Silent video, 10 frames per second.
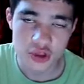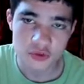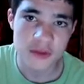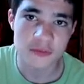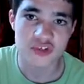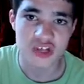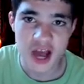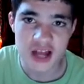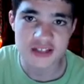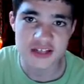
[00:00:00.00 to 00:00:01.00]
other people's
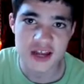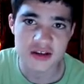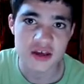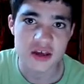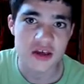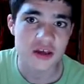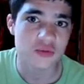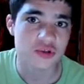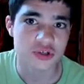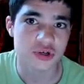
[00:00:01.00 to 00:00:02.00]
content,
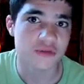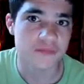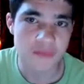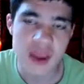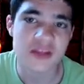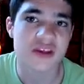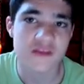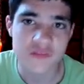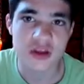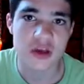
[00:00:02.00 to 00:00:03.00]
which are mainly
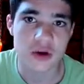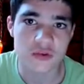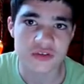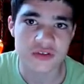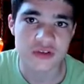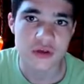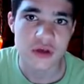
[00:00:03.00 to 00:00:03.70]
videos.